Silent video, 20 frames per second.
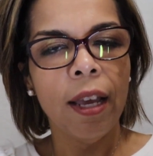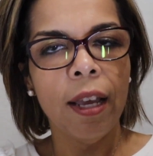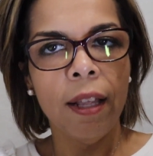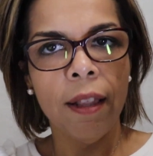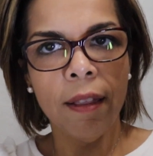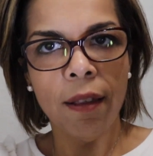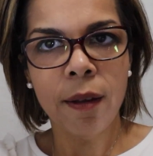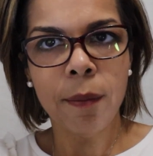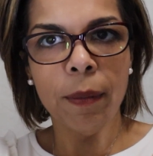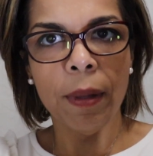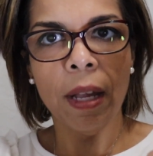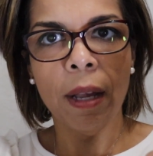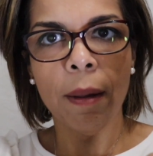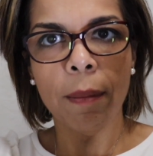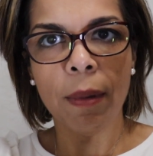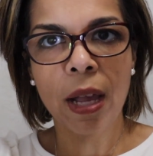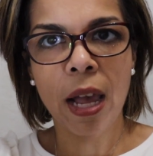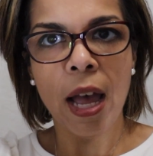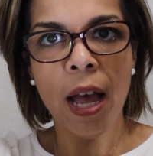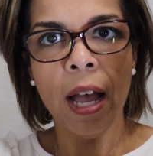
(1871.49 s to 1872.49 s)
and
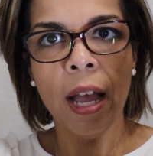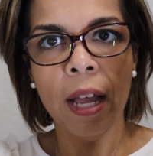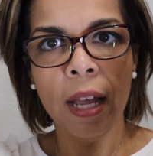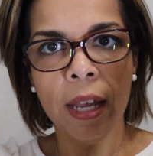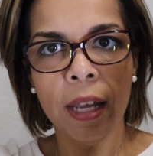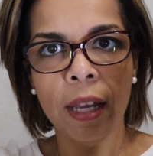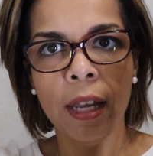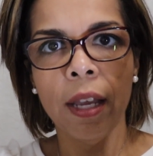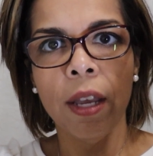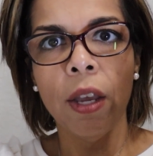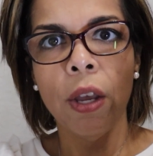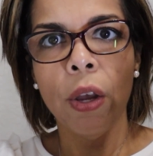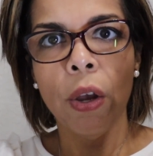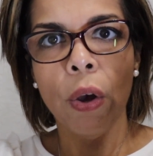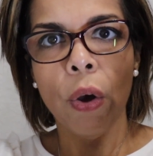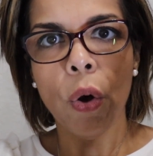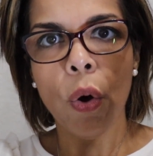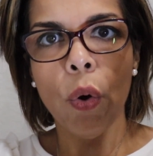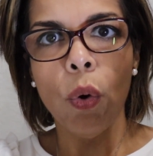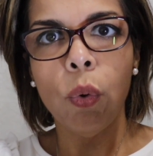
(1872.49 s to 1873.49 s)
sometimes I
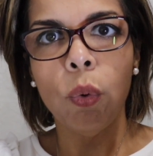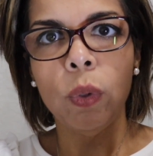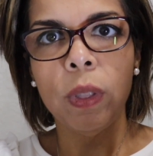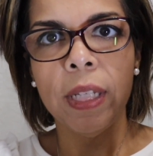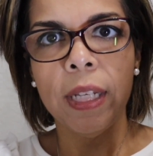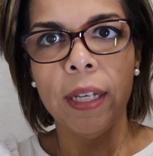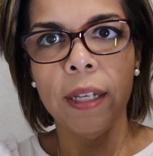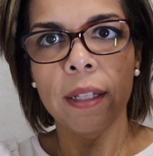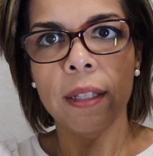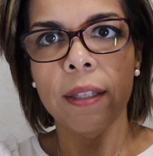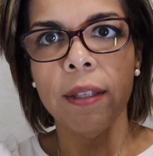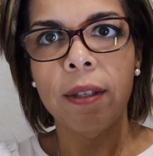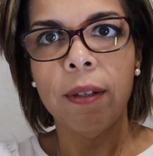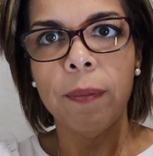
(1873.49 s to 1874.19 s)
hold it